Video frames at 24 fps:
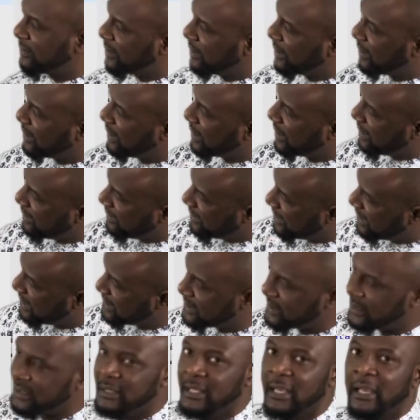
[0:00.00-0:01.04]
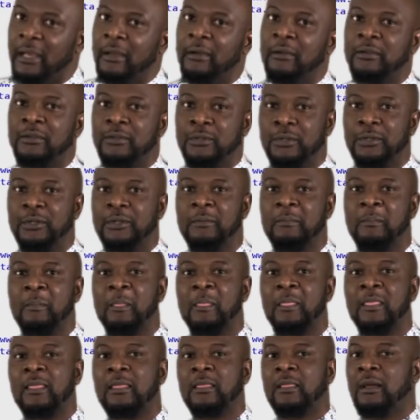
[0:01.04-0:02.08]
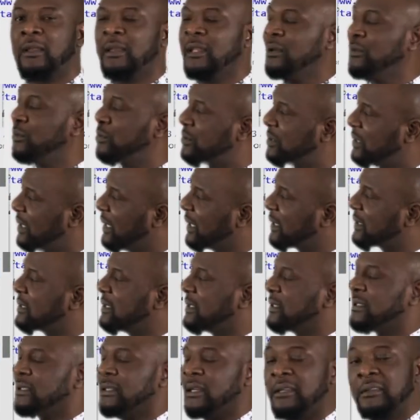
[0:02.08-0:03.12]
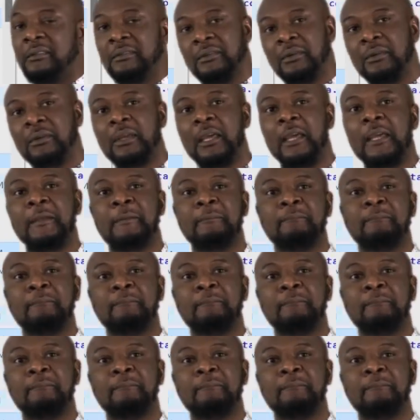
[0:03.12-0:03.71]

Yeah, that's it there, good. And then we'll select it and okay.